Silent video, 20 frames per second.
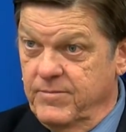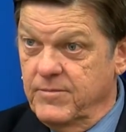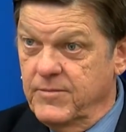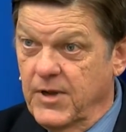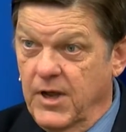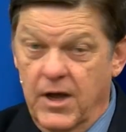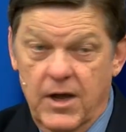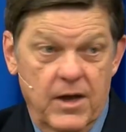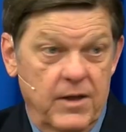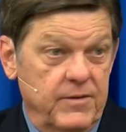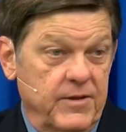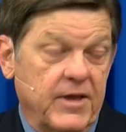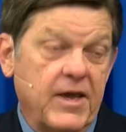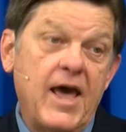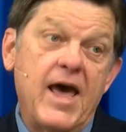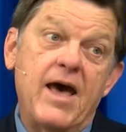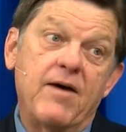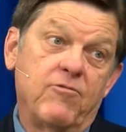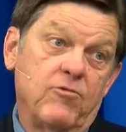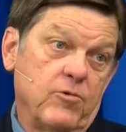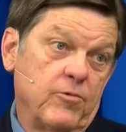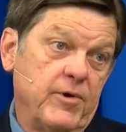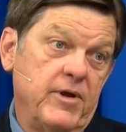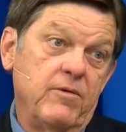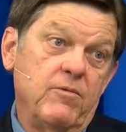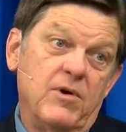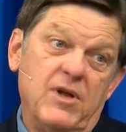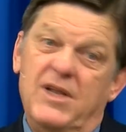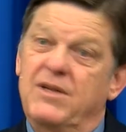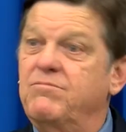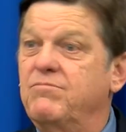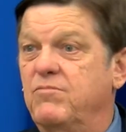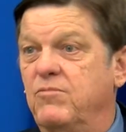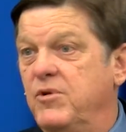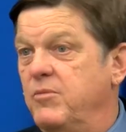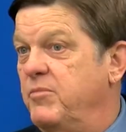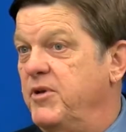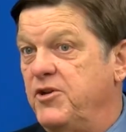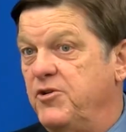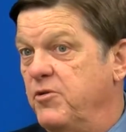The cavalry, well, it
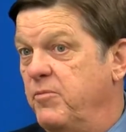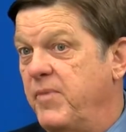wouldn't be too